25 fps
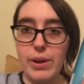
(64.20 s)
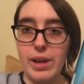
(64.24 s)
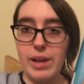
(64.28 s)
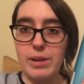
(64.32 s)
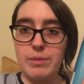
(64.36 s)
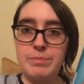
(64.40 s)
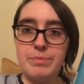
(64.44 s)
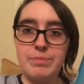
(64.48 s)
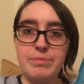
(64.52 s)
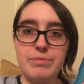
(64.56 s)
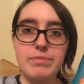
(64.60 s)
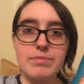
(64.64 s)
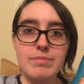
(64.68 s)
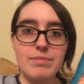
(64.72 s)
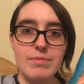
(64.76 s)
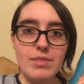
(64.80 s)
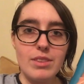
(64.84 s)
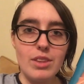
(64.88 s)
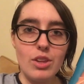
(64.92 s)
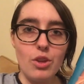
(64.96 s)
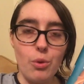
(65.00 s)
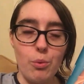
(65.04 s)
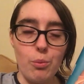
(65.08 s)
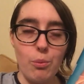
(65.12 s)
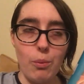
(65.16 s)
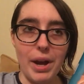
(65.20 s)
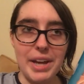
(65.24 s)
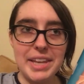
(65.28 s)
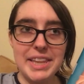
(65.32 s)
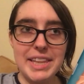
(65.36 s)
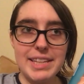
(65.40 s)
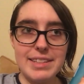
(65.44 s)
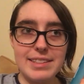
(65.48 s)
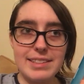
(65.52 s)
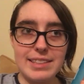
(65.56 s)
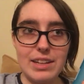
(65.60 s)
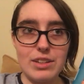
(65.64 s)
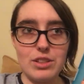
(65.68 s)
okay why
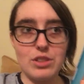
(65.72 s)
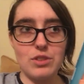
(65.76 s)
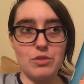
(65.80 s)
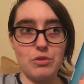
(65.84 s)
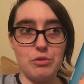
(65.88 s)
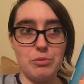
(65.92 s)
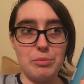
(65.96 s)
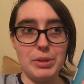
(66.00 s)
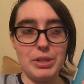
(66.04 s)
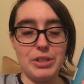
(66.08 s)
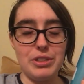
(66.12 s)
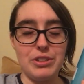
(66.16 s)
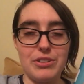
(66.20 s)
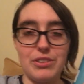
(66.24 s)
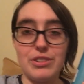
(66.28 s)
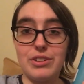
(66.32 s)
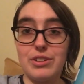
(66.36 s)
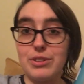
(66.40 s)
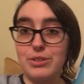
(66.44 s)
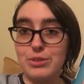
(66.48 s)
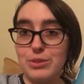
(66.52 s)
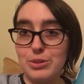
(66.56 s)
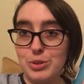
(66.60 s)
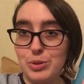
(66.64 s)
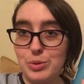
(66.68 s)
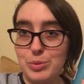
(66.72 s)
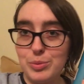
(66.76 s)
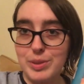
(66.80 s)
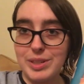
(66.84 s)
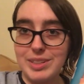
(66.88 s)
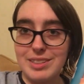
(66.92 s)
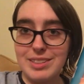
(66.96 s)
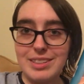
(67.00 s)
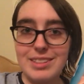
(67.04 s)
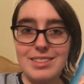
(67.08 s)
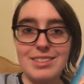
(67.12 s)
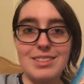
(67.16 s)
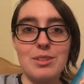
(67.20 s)
this sounds familiar. There are two
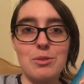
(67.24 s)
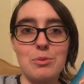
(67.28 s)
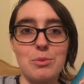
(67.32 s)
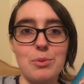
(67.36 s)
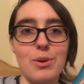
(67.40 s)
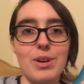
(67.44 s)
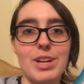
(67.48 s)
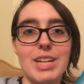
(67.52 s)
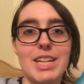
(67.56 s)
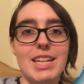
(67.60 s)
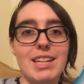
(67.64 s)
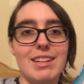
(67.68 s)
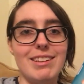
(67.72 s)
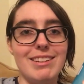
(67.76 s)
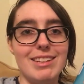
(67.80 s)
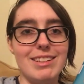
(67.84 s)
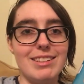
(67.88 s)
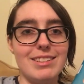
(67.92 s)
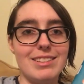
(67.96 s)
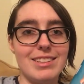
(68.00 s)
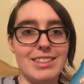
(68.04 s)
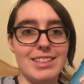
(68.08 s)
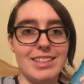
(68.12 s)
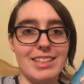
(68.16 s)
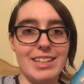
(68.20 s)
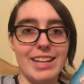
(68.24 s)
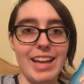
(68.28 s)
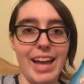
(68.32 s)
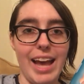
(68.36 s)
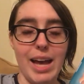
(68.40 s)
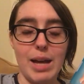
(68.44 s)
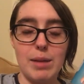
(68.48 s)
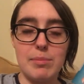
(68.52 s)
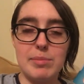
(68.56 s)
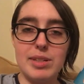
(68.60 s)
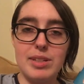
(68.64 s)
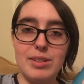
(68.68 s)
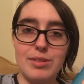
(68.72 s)
reasons. One is that
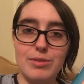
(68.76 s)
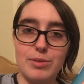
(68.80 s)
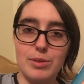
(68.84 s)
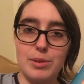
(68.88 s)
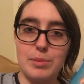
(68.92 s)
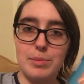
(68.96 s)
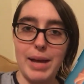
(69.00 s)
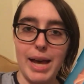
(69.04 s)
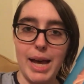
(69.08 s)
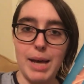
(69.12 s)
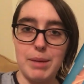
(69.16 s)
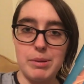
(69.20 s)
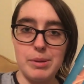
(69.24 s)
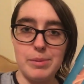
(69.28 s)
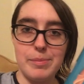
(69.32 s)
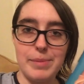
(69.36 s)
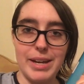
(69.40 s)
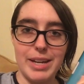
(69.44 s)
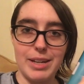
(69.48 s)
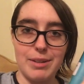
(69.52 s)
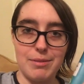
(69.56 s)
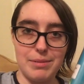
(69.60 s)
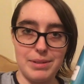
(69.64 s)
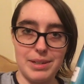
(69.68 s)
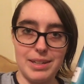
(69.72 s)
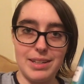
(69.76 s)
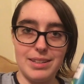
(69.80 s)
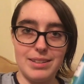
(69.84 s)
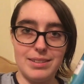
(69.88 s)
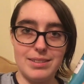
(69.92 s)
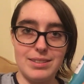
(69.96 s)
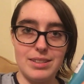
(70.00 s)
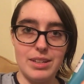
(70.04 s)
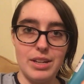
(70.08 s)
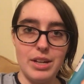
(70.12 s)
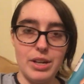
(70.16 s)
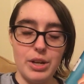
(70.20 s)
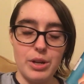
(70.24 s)
Abby from Abby Mac
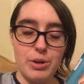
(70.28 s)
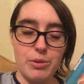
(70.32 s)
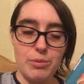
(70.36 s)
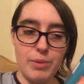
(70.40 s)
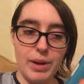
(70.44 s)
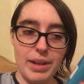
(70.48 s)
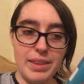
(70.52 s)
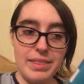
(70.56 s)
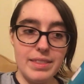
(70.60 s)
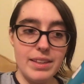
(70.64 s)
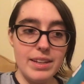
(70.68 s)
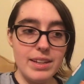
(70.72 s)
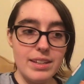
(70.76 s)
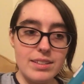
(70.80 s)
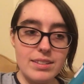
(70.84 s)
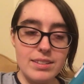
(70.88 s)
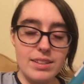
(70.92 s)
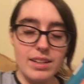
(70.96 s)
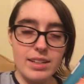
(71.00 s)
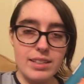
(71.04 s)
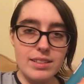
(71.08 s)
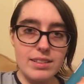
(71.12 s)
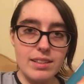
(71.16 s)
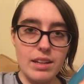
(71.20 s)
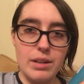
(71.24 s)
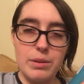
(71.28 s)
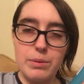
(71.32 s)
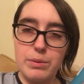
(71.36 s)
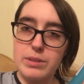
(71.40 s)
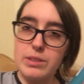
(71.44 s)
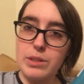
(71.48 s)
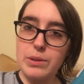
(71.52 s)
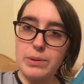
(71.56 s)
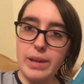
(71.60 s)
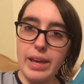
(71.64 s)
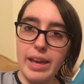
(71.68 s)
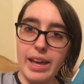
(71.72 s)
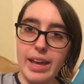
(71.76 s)
Reads read this and said it
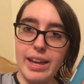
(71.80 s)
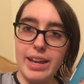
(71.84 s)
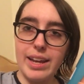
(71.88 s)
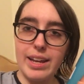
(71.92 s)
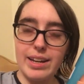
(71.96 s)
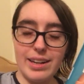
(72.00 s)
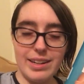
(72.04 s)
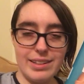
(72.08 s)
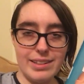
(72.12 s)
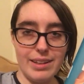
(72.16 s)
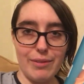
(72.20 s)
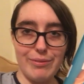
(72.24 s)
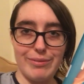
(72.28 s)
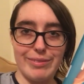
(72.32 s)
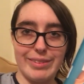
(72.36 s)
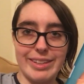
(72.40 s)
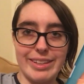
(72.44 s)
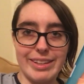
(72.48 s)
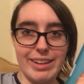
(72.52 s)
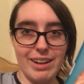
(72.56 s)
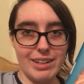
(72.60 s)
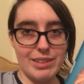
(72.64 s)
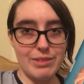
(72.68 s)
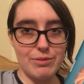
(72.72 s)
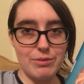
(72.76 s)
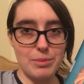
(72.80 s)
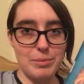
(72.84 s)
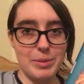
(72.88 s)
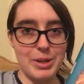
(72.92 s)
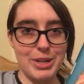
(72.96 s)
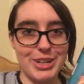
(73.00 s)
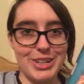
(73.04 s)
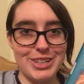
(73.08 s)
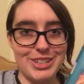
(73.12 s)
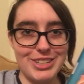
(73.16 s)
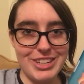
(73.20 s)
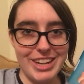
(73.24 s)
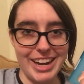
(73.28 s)
was okay, and I definitely got it from
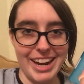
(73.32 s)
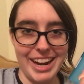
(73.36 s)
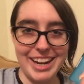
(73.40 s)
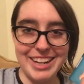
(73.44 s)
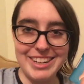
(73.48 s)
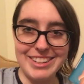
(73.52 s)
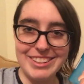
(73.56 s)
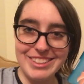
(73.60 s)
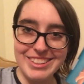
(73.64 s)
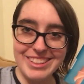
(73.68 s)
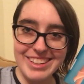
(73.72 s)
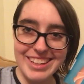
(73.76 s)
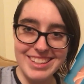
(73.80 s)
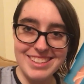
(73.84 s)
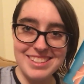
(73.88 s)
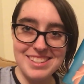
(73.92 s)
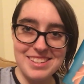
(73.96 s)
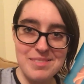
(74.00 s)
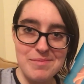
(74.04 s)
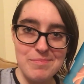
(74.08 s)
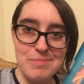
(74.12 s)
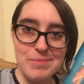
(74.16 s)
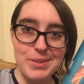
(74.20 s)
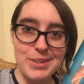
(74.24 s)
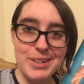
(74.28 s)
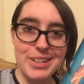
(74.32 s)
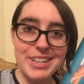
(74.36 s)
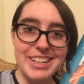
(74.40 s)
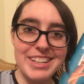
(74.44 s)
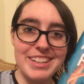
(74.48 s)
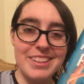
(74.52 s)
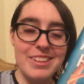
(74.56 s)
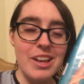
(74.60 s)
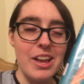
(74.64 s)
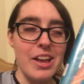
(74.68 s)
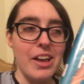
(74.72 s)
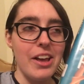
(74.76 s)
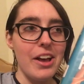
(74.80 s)
her channel at some
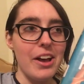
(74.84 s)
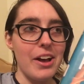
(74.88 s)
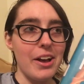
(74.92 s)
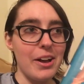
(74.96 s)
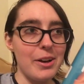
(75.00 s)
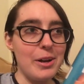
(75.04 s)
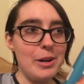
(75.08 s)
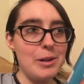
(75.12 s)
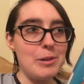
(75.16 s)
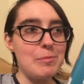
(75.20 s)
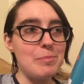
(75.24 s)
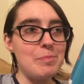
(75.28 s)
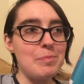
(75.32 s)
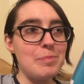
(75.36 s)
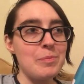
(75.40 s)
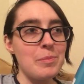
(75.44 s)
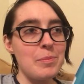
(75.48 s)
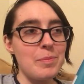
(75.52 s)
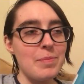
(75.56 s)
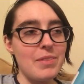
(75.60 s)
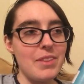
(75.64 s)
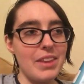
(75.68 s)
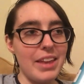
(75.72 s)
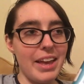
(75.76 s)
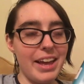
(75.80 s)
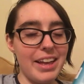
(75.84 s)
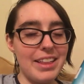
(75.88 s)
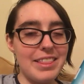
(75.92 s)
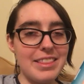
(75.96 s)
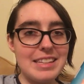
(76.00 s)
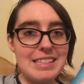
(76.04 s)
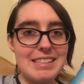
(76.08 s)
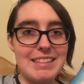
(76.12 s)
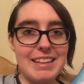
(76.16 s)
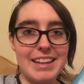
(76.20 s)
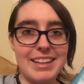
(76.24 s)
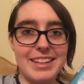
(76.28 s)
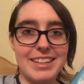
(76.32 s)
point. Um, and
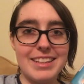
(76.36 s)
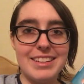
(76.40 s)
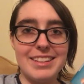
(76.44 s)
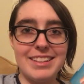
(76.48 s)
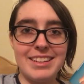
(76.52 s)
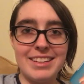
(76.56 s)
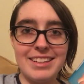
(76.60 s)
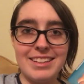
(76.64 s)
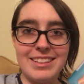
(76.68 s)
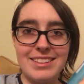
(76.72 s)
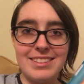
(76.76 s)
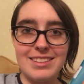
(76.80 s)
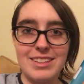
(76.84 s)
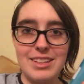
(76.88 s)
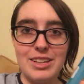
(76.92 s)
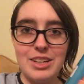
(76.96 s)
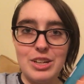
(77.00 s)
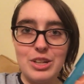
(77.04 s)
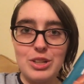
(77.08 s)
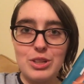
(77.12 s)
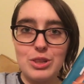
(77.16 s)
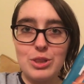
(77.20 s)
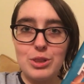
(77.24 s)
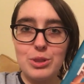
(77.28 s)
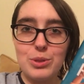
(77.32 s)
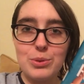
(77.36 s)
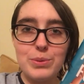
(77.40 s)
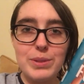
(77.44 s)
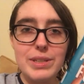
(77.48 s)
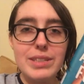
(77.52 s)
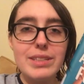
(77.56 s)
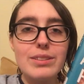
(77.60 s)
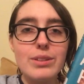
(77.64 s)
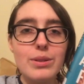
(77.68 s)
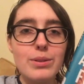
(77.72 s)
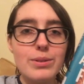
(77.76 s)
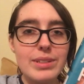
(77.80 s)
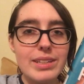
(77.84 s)
the second is
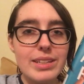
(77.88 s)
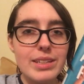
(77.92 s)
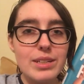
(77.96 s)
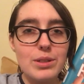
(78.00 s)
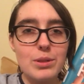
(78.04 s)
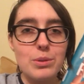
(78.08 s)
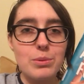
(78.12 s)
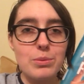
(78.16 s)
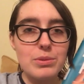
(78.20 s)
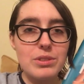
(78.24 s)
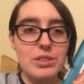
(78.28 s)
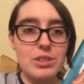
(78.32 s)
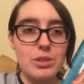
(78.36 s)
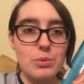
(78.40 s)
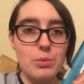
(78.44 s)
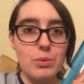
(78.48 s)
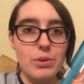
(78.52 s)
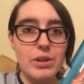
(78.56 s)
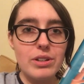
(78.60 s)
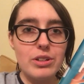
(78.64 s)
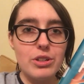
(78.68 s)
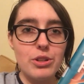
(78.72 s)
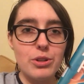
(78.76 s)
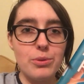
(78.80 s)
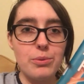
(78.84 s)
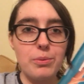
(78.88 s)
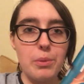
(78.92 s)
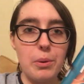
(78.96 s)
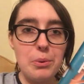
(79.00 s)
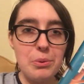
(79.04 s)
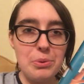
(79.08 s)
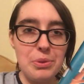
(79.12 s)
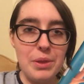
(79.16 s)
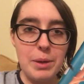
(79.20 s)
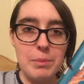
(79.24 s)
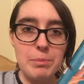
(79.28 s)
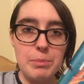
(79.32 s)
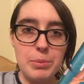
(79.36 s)
Louise O'Neill was the one who
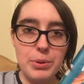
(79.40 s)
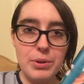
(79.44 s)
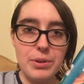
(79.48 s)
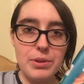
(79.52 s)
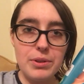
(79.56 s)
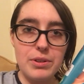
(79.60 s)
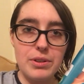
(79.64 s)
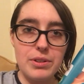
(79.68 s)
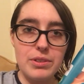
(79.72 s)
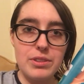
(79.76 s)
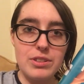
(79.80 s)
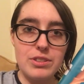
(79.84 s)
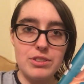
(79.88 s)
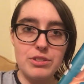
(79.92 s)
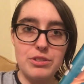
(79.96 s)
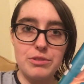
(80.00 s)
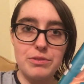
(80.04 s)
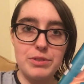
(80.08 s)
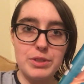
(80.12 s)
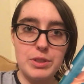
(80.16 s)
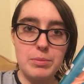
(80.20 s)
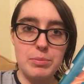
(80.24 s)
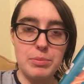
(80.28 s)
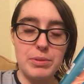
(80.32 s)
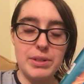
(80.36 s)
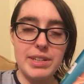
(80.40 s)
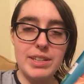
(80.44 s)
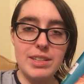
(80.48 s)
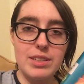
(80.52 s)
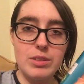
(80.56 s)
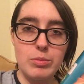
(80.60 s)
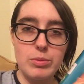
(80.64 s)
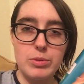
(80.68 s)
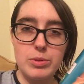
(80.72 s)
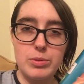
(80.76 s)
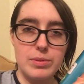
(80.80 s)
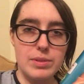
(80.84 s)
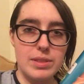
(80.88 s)
wrote that book called The Surface
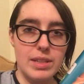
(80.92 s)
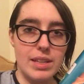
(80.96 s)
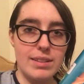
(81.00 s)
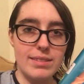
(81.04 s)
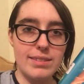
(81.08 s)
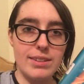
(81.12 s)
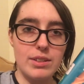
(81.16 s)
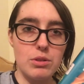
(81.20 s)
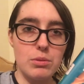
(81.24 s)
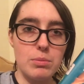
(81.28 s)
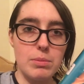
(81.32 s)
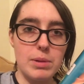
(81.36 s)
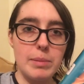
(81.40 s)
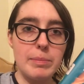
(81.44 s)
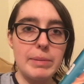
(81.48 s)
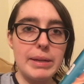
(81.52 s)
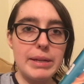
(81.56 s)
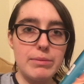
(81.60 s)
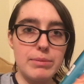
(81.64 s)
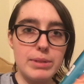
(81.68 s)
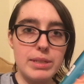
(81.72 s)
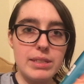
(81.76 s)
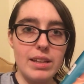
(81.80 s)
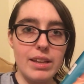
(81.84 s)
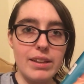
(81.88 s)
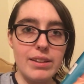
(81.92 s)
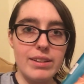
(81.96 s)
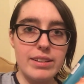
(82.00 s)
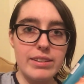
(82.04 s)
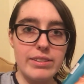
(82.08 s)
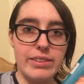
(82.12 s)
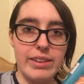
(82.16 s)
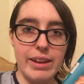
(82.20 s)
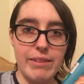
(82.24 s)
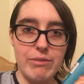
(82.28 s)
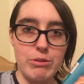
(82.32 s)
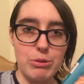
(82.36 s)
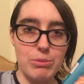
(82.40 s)
Breaks, which was that Little Mermaid
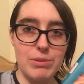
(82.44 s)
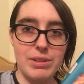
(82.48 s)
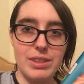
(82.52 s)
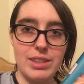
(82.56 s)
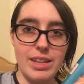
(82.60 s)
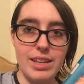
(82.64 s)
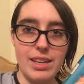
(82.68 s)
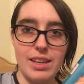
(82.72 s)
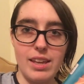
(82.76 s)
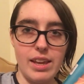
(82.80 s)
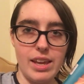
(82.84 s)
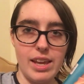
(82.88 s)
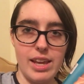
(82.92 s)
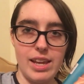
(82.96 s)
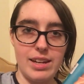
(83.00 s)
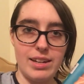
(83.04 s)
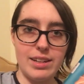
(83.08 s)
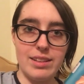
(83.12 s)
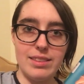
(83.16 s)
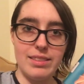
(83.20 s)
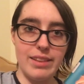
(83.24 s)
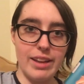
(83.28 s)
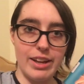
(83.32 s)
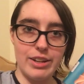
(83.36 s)
retelling that everyone like hated